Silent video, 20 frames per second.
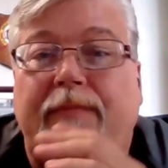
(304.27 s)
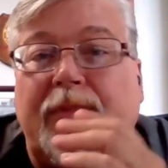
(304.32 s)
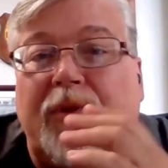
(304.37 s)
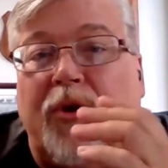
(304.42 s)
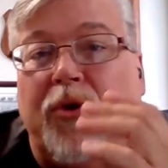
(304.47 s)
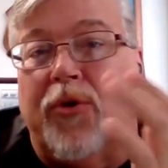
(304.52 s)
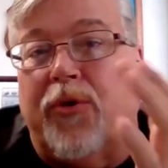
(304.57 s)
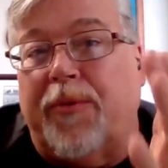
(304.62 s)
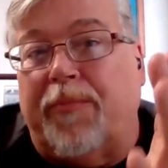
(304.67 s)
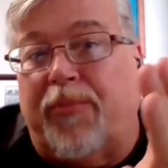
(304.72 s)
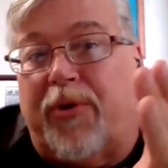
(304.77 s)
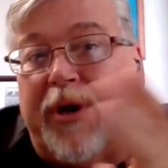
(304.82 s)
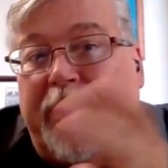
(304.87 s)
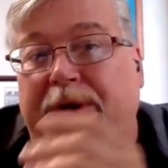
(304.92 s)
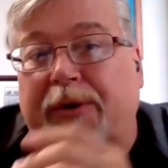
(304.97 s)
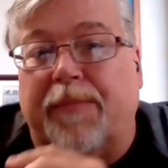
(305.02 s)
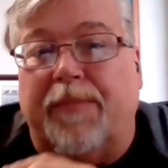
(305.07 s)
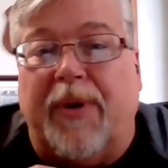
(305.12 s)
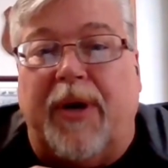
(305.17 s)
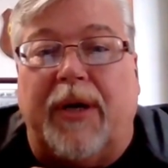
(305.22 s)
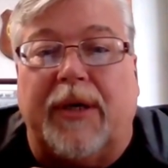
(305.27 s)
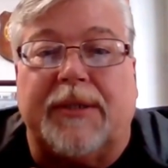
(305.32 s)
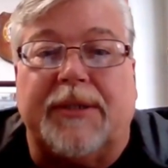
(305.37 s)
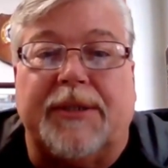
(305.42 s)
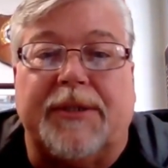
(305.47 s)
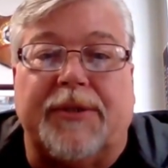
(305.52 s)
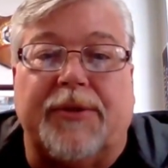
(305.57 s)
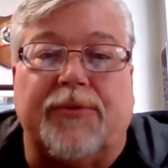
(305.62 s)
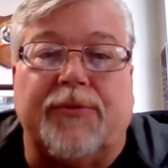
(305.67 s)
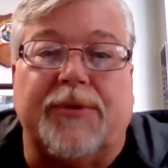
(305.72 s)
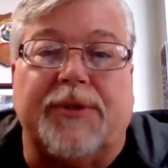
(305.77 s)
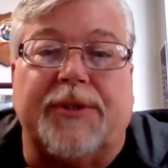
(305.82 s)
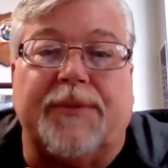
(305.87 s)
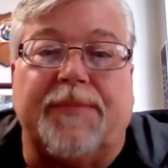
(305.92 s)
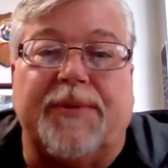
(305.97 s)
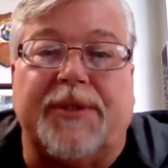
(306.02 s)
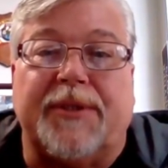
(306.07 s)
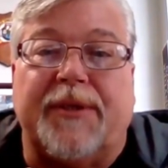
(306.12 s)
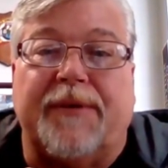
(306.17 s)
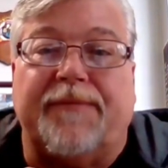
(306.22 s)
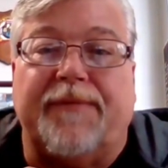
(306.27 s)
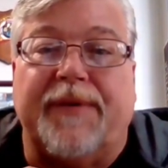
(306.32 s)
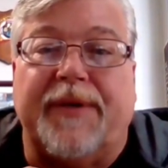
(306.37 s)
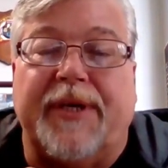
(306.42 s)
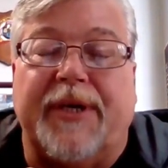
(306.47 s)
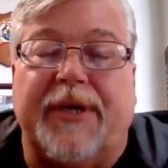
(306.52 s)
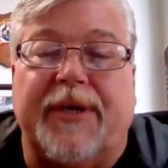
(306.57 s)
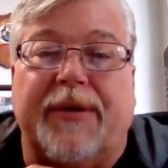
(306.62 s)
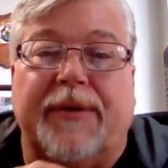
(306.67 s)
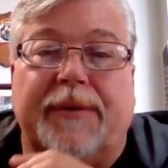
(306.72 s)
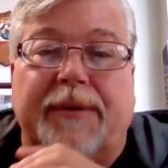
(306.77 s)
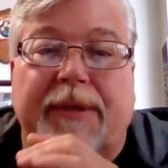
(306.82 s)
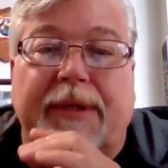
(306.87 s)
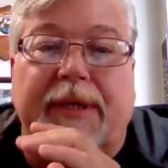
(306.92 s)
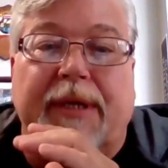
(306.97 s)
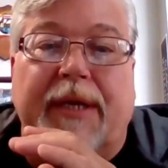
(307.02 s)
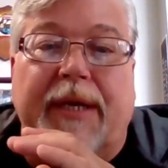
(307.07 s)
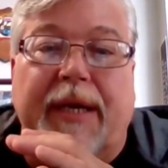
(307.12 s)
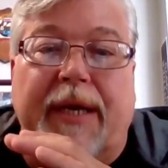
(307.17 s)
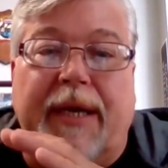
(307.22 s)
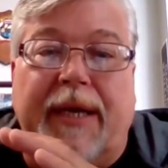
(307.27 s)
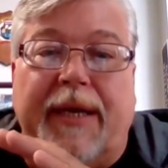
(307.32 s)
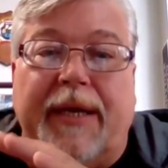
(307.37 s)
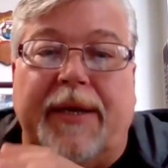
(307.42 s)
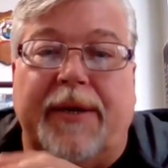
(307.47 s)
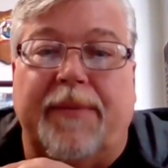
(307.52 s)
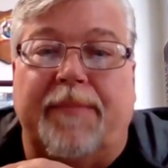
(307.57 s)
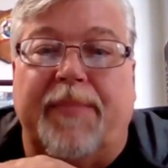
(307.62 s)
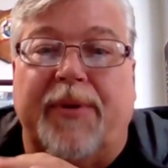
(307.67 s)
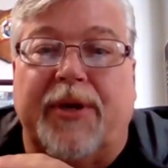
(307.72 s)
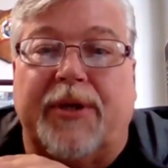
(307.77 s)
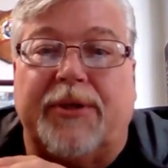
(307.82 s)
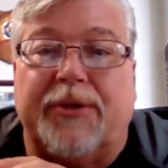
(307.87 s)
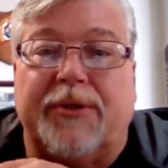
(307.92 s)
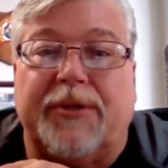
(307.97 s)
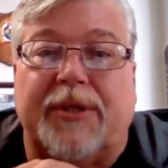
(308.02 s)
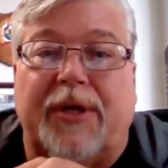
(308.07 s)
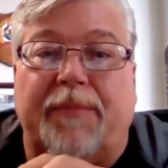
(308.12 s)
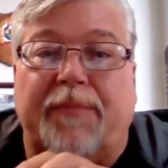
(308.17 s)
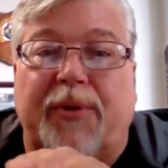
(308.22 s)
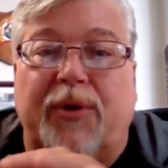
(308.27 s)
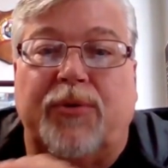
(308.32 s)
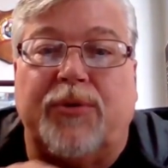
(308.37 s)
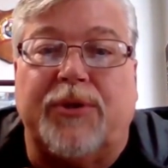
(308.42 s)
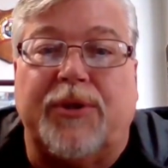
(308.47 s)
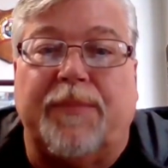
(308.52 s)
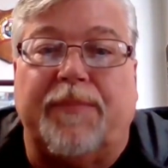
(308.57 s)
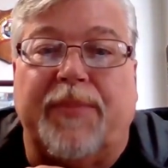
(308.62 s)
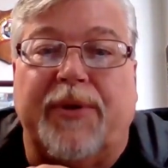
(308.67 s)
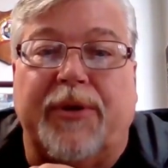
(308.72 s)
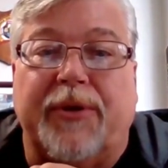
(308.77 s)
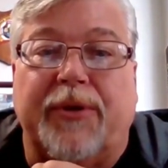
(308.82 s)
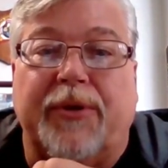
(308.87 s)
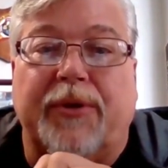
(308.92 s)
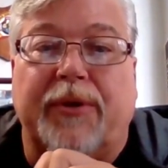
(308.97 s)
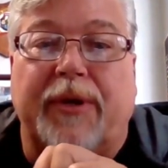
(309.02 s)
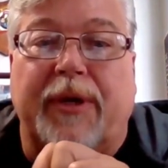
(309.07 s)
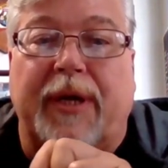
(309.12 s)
or the breaker box. There was some stuff in there And in the pictures I'll post up here,